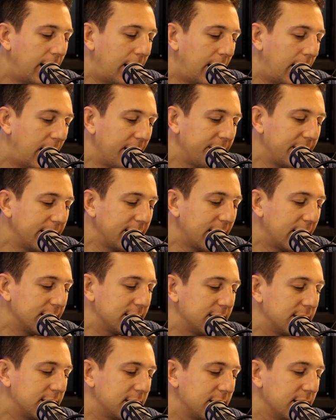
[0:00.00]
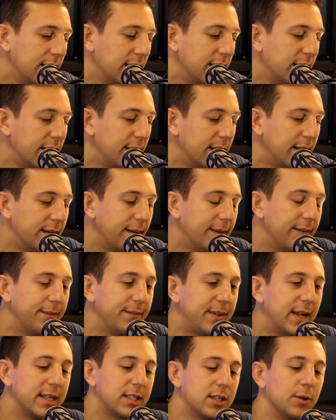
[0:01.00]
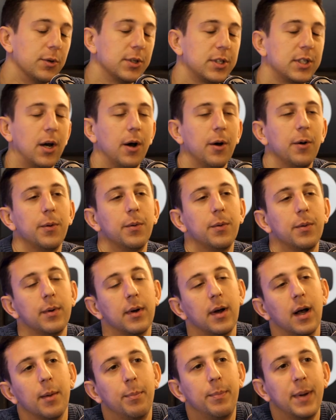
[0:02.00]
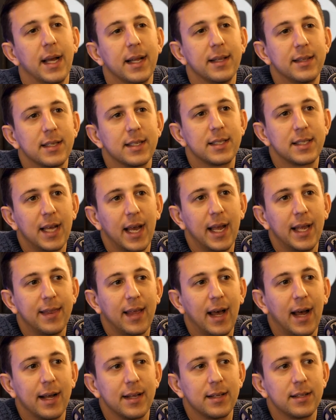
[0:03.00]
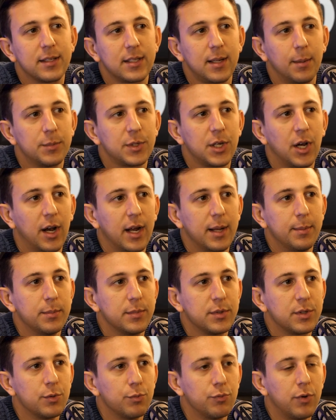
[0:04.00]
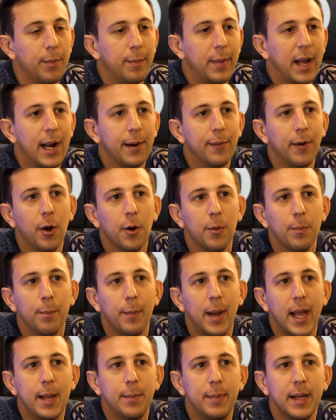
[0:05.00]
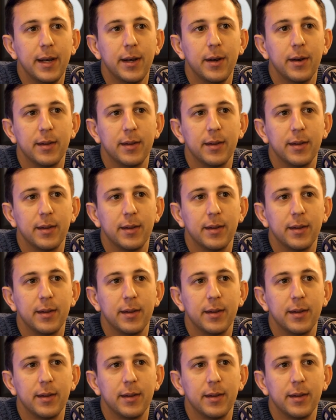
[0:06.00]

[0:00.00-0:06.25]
I think there's there's also a bit to say that sometimes Romero maybe